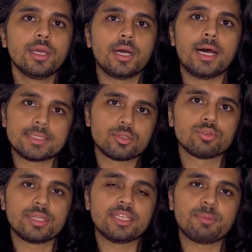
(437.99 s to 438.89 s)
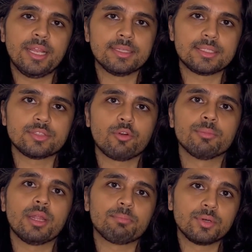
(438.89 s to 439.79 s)
ask those experiences from
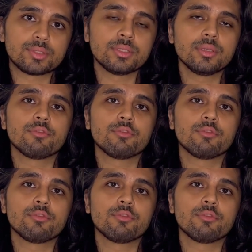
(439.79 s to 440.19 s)
that person,